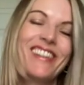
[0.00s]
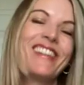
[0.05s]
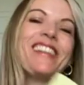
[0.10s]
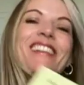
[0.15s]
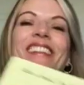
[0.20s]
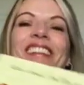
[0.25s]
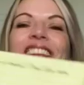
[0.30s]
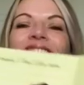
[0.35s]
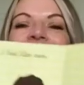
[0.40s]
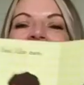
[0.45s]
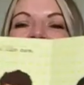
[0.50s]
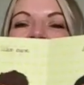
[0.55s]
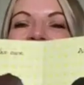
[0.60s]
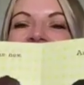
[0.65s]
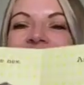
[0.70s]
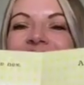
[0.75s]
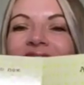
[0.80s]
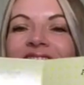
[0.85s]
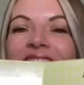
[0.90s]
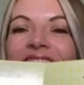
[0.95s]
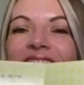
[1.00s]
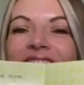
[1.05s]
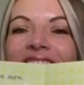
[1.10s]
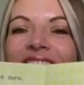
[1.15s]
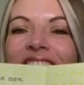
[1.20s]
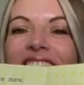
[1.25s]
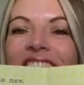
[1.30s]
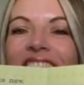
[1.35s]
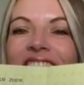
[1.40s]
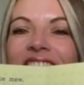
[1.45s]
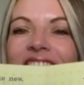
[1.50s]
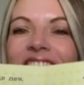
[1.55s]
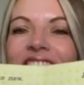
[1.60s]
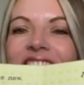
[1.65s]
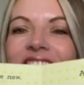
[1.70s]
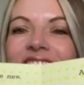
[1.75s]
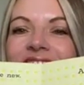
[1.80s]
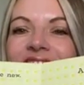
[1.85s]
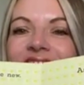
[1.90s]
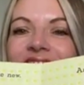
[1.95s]

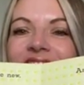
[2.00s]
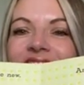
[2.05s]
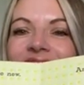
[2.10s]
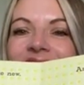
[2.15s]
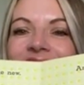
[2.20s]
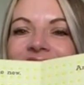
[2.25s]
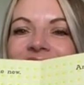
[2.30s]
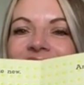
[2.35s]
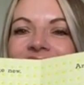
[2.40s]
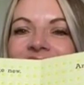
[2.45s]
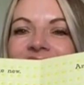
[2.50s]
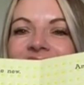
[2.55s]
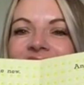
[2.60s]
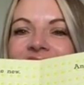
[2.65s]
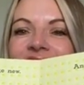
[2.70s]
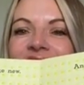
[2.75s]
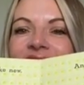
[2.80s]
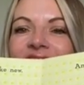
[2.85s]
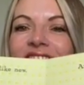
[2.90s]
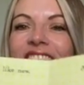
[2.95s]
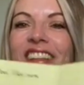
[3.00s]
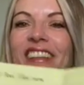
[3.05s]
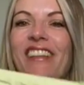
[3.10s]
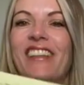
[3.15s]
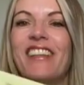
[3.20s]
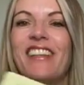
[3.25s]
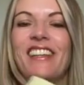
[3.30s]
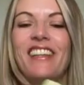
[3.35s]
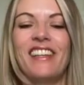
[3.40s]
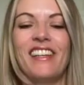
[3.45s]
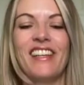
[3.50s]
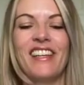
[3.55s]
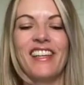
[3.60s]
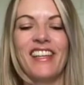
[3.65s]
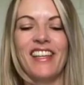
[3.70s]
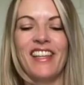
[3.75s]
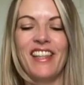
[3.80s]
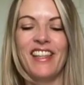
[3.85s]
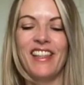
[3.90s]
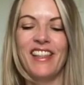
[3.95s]

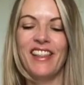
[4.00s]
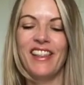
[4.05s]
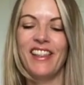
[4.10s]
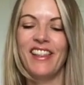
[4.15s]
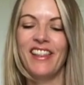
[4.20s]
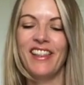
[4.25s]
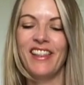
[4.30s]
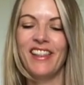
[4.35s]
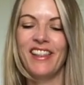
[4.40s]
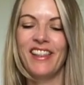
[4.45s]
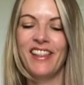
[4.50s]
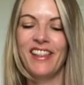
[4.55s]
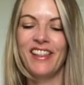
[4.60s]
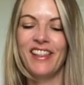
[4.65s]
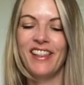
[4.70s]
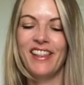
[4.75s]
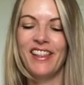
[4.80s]
No one is speaking in this clip.